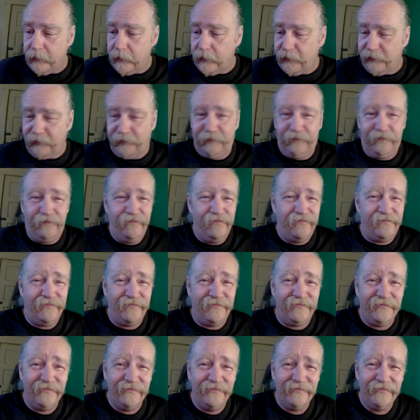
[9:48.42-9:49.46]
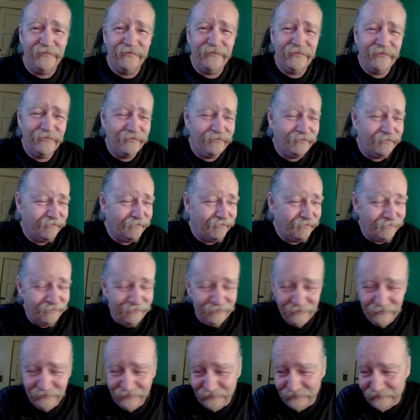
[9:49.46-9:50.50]
and uh, throw it up there
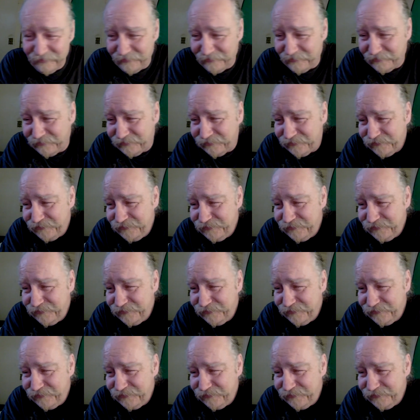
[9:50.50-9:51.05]
because, you know,